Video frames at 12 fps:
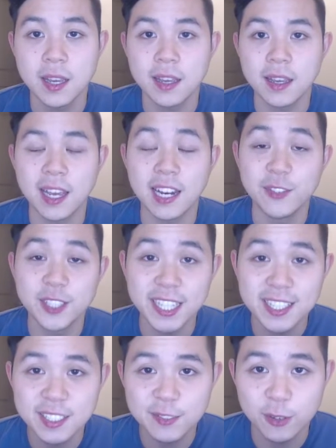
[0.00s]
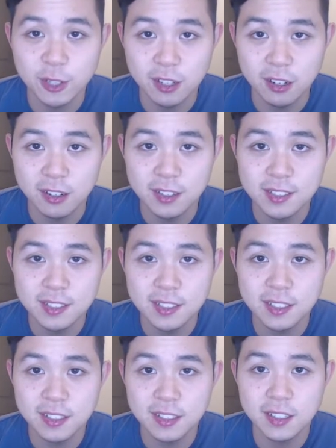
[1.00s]
And if you take this $4,
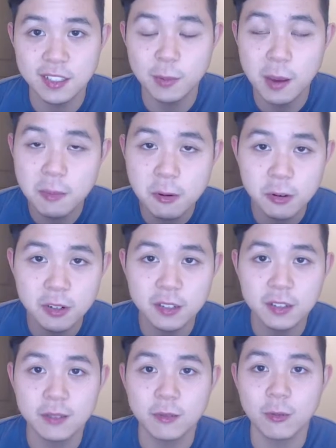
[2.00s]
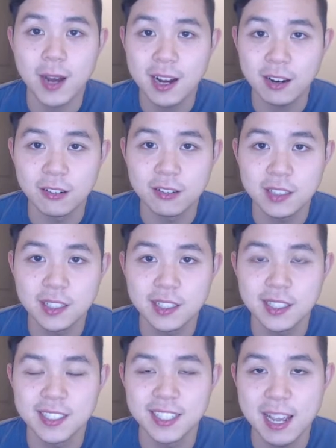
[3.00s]
you might be wondering, wow,
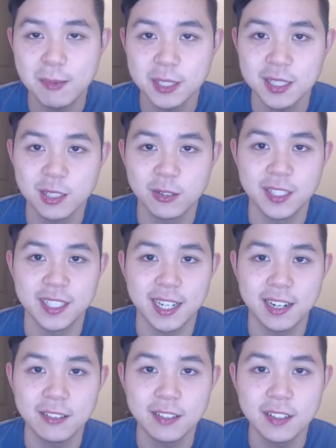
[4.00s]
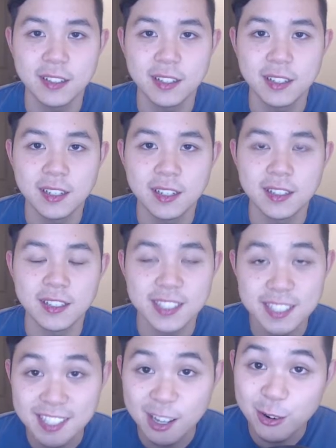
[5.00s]
isn't Amazon going down?
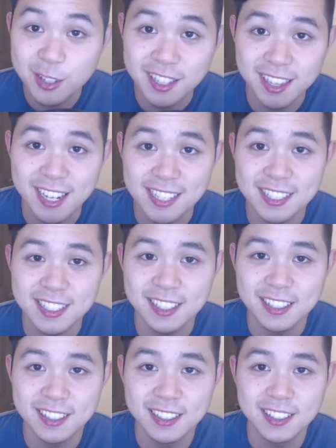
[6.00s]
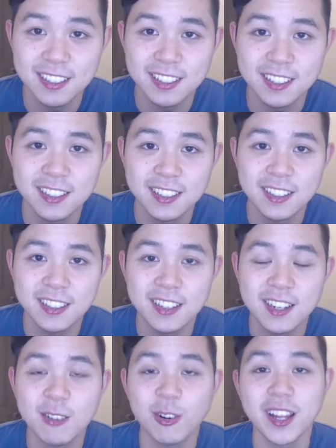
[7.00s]
This is lower than last year.
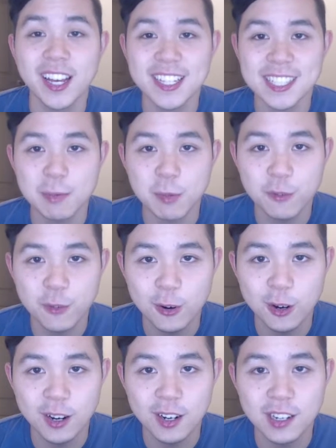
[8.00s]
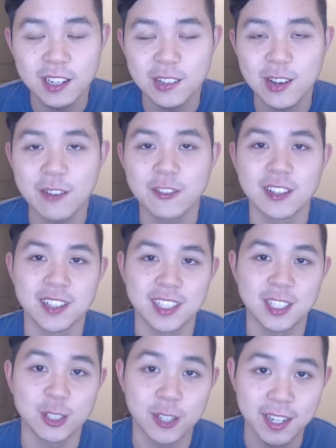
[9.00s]
Well, like I said before, you have to look at
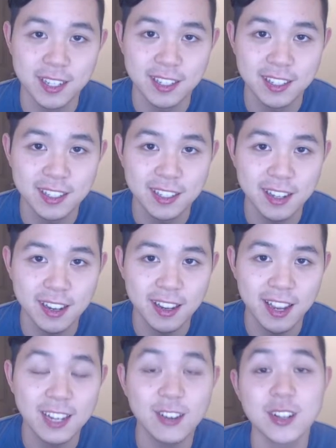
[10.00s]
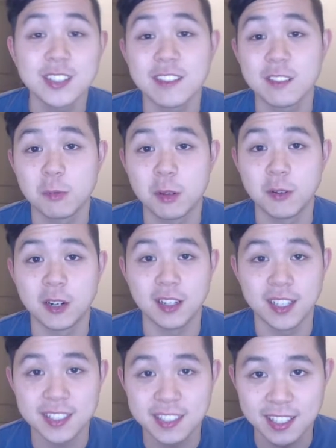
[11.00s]
the trend, and you also have to be
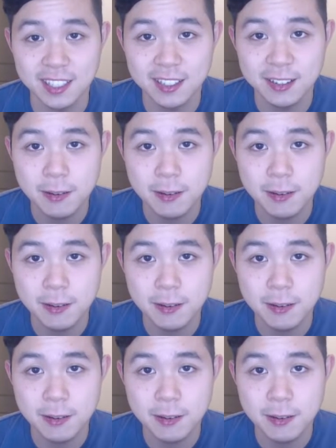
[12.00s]
realistic,